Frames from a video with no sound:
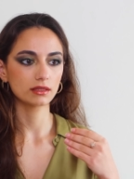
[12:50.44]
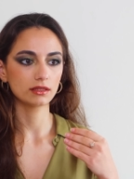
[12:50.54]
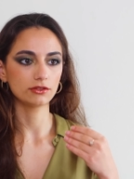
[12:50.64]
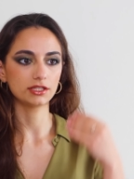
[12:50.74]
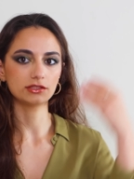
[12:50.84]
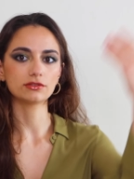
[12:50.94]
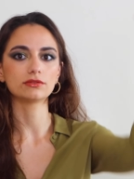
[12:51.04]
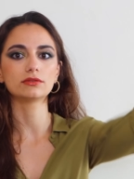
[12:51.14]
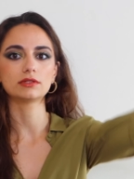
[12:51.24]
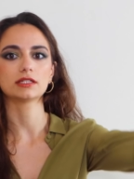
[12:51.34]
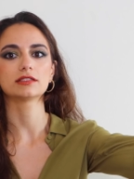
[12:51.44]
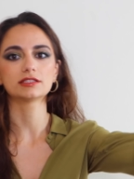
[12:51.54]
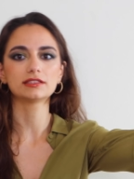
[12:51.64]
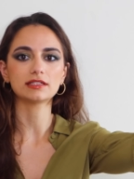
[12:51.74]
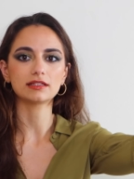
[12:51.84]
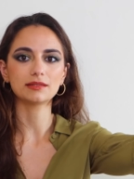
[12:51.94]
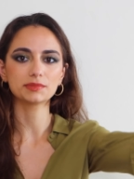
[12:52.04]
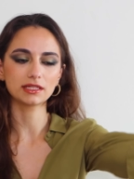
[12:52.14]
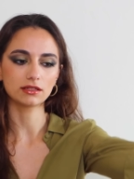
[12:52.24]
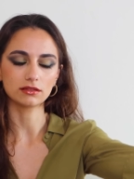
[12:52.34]
you need to understand the
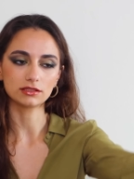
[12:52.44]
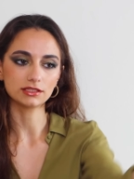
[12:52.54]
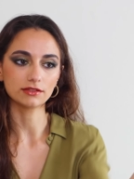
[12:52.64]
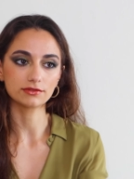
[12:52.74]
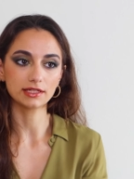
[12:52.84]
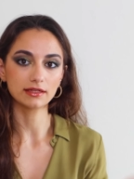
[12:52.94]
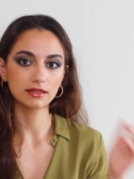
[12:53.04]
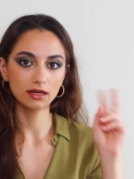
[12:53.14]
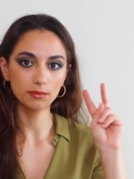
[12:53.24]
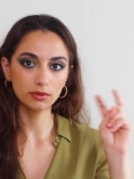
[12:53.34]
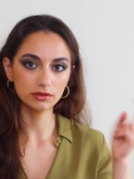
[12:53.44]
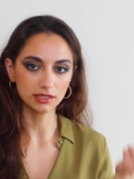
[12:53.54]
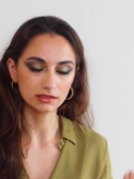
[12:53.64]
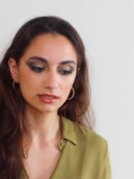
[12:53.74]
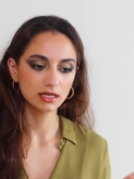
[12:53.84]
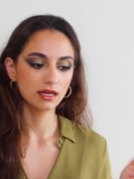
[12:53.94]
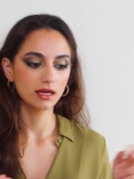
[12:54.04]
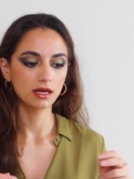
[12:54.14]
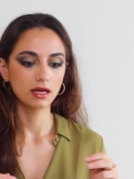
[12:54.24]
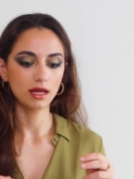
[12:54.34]
psychology of the opponent.
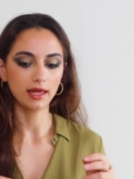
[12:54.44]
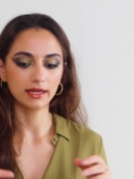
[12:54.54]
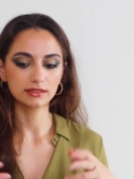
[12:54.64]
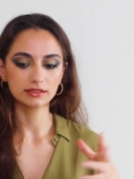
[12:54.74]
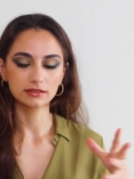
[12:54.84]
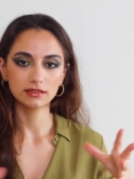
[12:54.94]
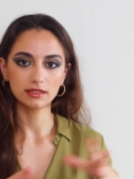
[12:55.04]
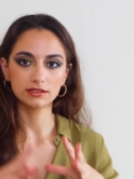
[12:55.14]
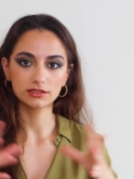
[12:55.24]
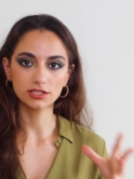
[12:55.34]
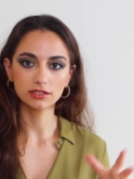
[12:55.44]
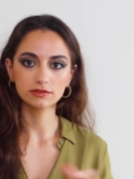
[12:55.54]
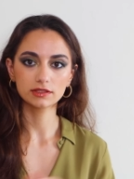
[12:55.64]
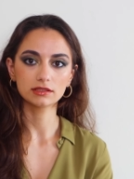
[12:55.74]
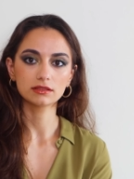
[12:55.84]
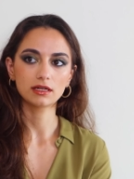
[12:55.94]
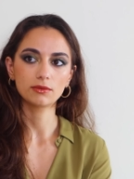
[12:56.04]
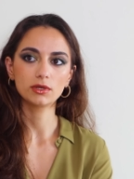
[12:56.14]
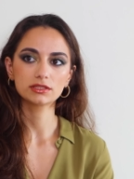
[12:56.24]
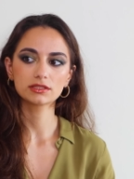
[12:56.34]
And in general,
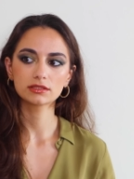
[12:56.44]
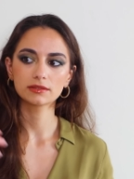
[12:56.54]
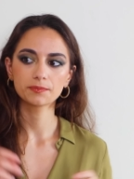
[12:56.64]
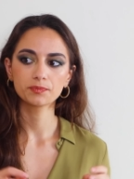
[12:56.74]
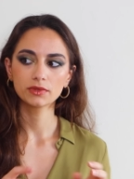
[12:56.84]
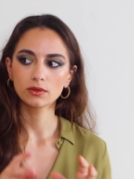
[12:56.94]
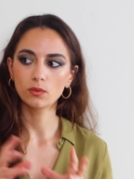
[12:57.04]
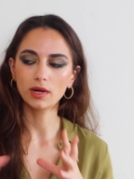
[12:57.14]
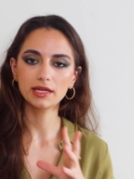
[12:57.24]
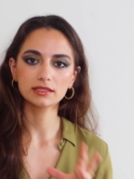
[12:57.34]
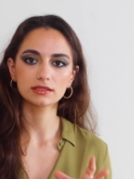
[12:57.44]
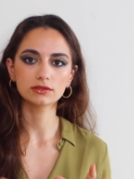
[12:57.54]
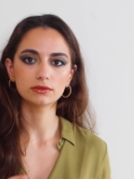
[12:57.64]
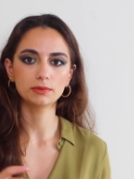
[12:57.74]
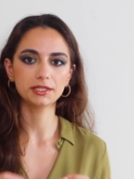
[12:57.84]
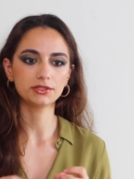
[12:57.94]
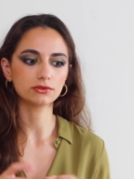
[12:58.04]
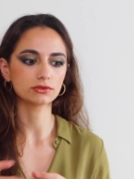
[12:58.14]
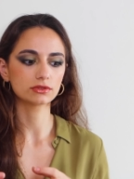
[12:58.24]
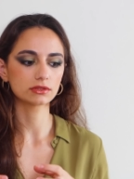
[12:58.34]
what ways do we
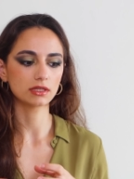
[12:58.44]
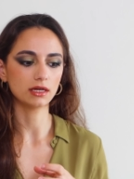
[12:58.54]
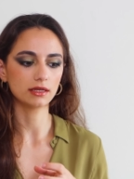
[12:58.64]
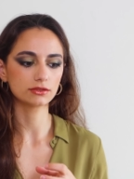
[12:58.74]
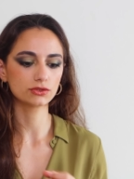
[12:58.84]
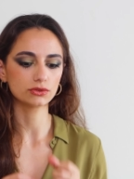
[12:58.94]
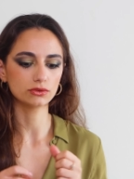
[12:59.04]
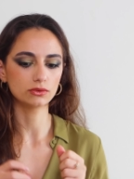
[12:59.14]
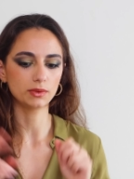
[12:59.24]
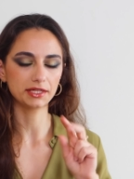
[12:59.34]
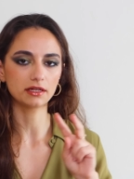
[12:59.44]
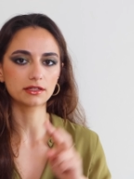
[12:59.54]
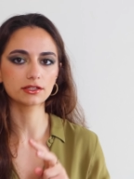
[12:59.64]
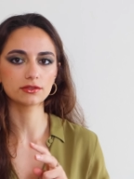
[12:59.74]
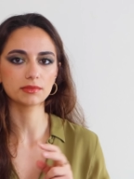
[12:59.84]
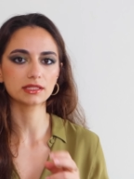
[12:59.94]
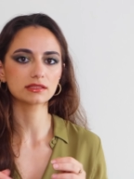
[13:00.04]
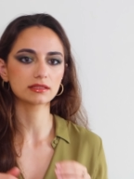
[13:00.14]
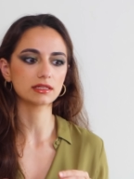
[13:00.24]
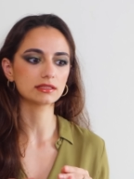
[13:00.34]
use to win
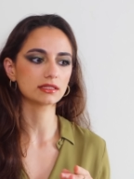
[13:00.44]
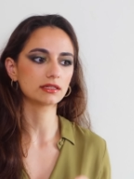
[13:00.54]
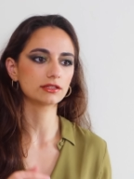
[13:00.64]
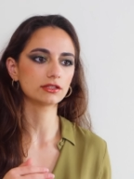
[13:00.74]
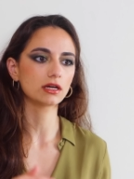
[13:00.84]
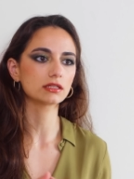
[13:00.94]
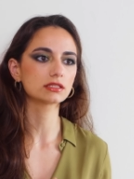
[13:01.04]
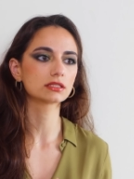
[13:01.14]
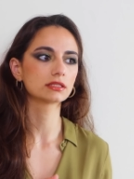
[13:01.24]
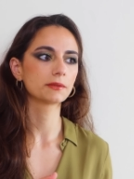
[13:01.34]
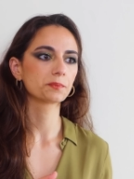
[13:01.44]
arguments that are not